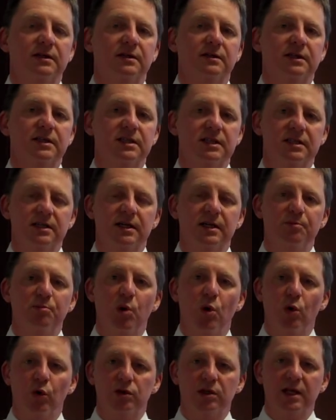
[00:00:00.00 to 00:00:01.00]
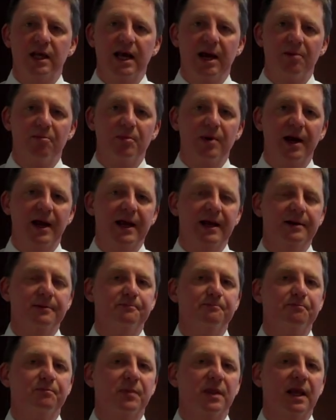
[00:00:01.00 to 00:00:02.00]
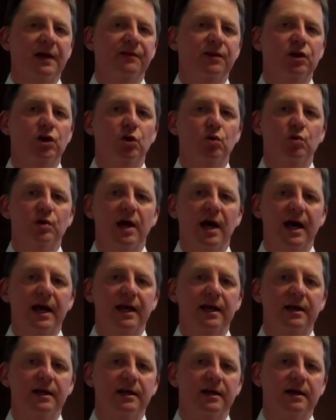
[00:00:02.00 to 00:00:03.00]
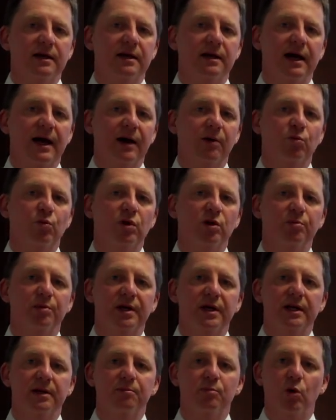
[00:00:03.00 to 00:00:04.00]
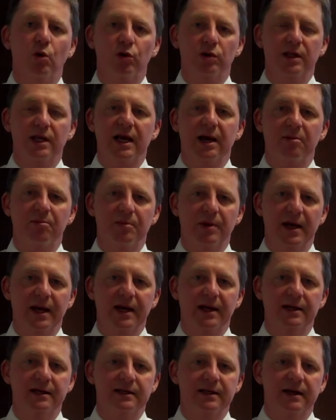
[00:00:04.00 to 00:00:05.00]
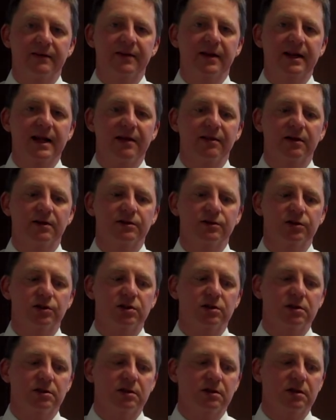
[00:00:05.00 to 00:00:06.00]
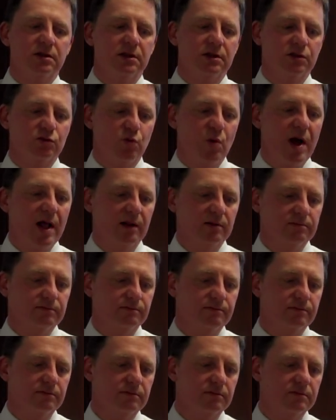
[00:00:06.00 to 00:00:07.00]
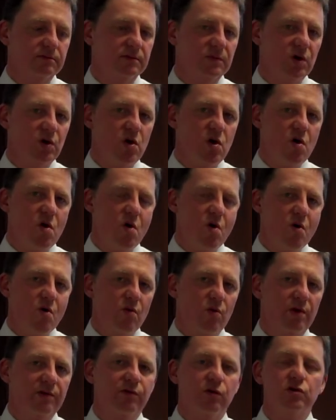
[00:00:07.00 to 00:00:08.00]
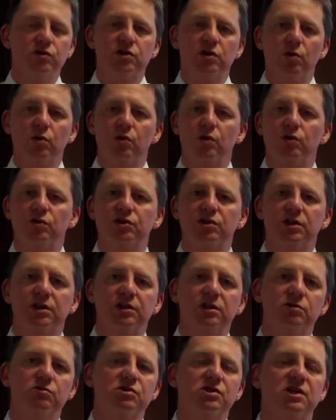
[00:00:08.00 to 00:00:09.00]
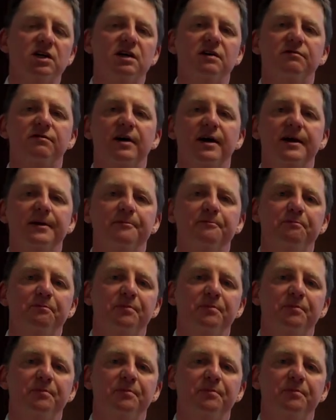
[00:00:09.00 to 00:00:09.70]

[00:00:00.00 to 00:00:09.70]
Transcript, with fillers: this is an important campaign in the UK and will be an important campaign in the Netherlands as well. We've also launched a new survey